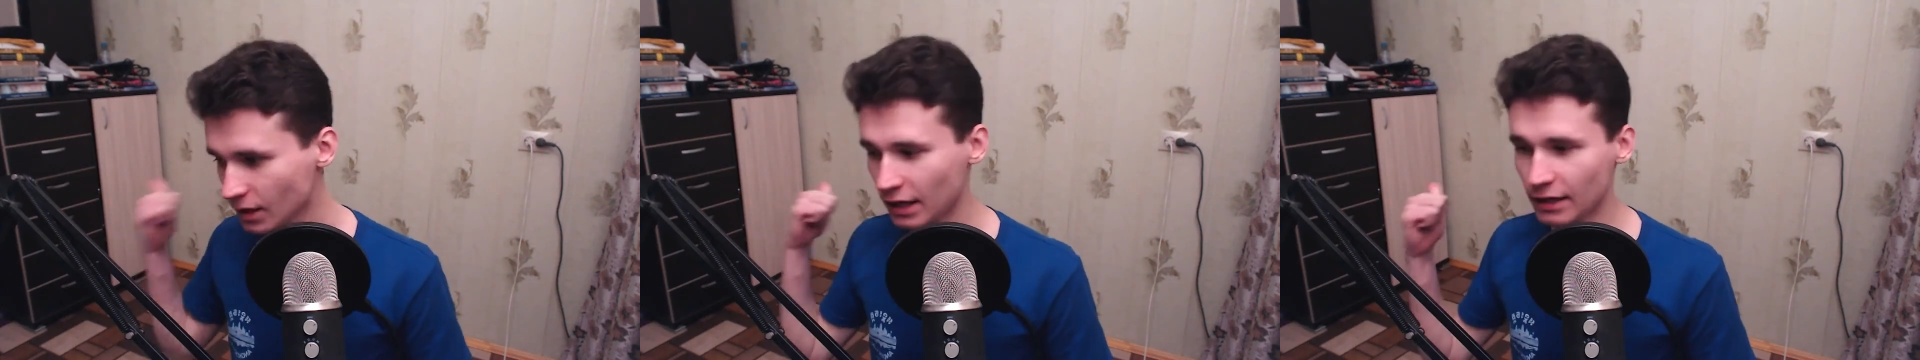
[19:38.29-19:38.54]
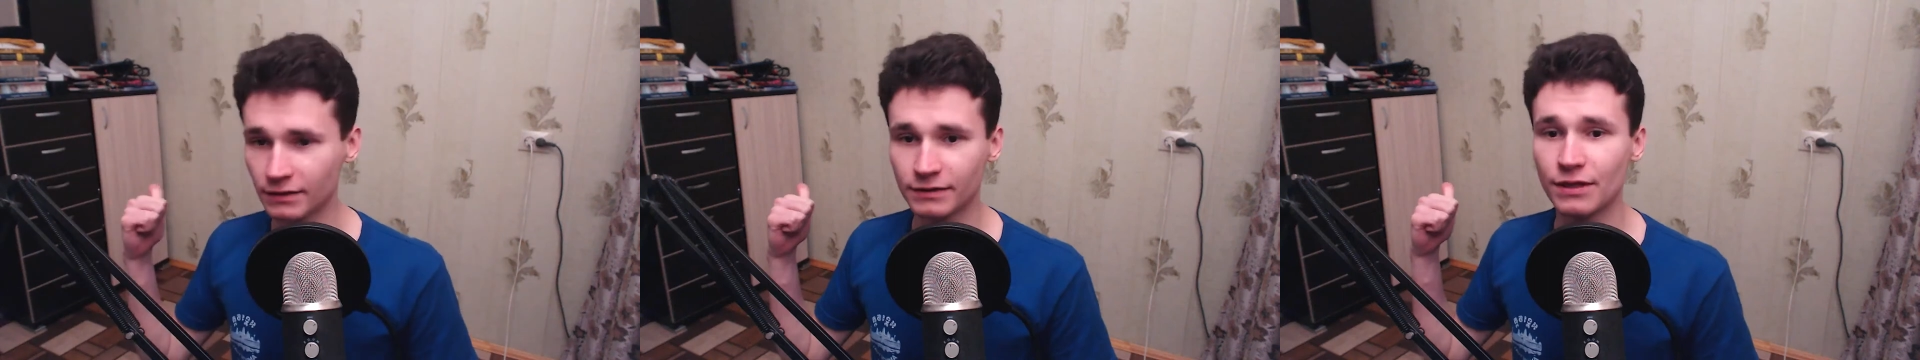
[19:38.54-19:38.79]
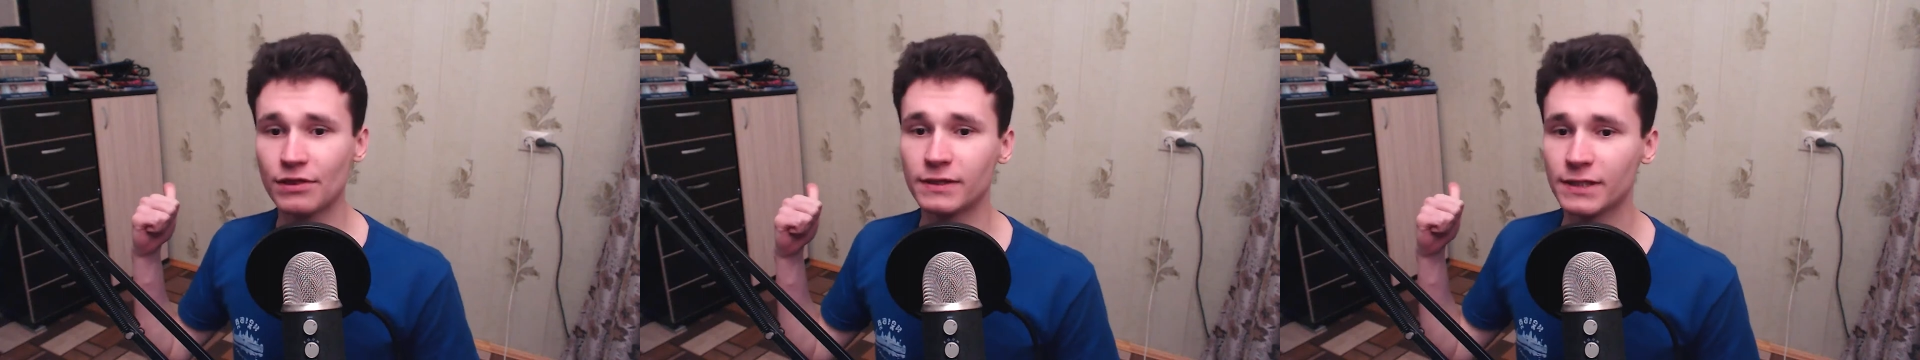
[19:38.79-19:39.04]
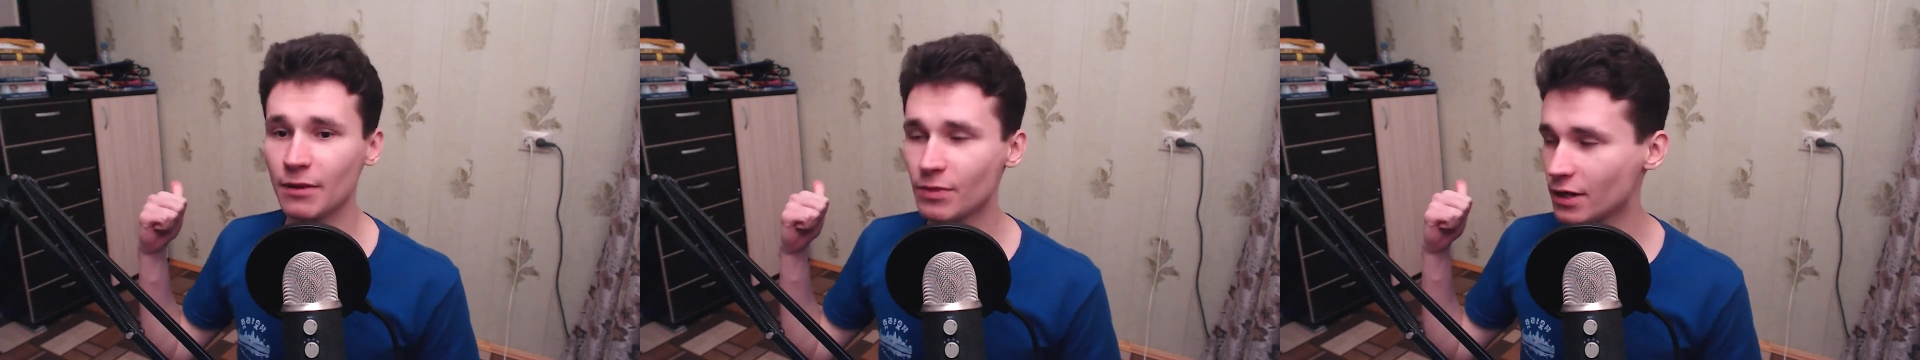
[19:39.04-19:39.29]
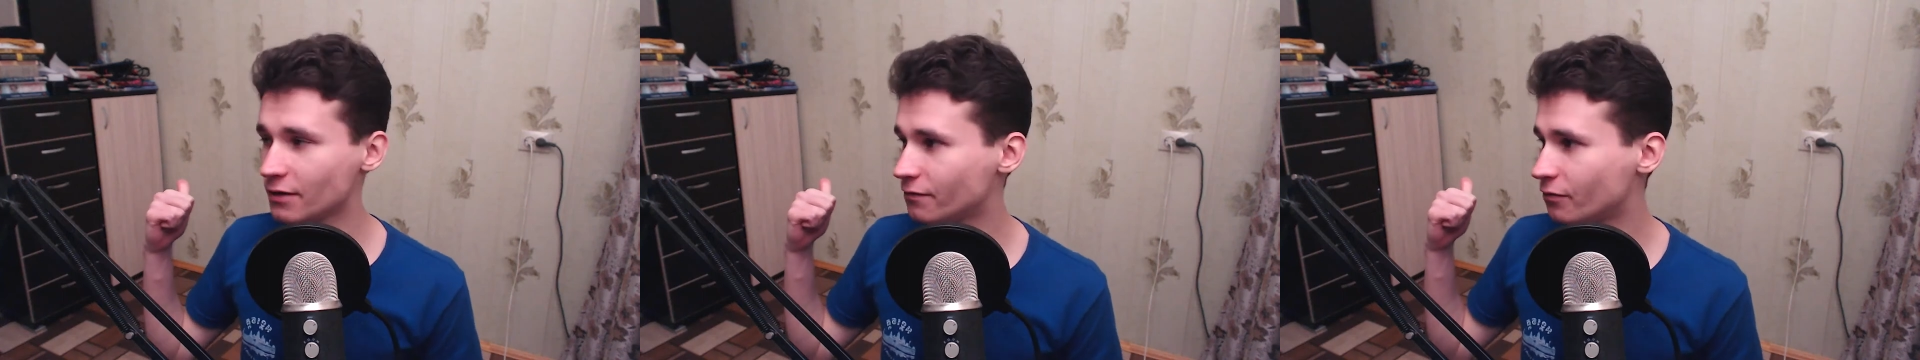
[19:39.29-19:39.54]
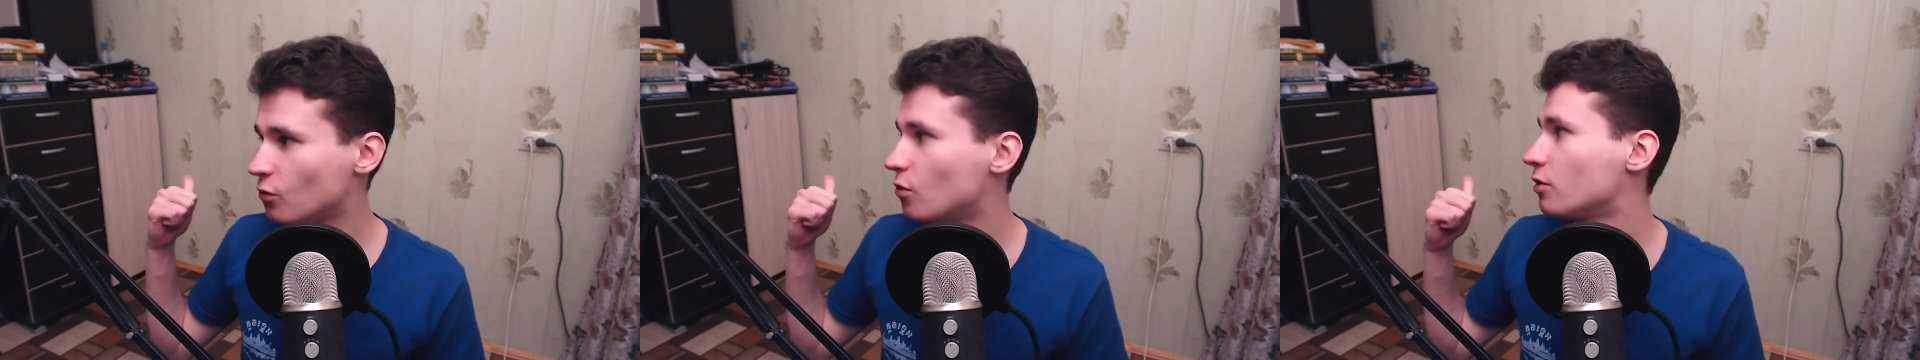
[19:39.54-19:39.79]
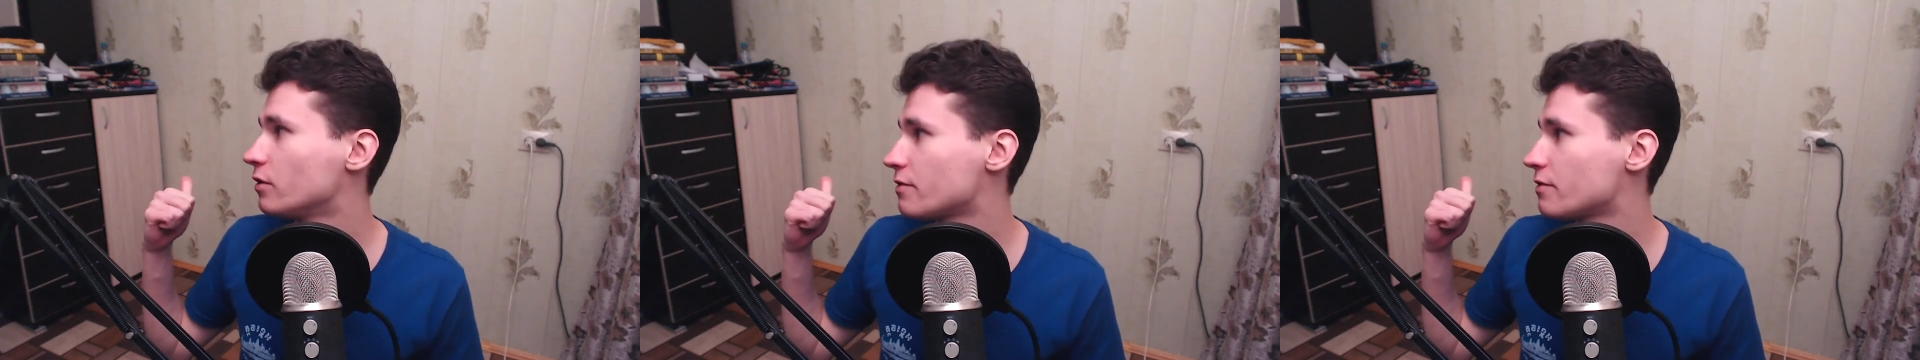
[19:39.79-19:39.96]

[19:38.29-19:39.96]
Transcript: And the same thing for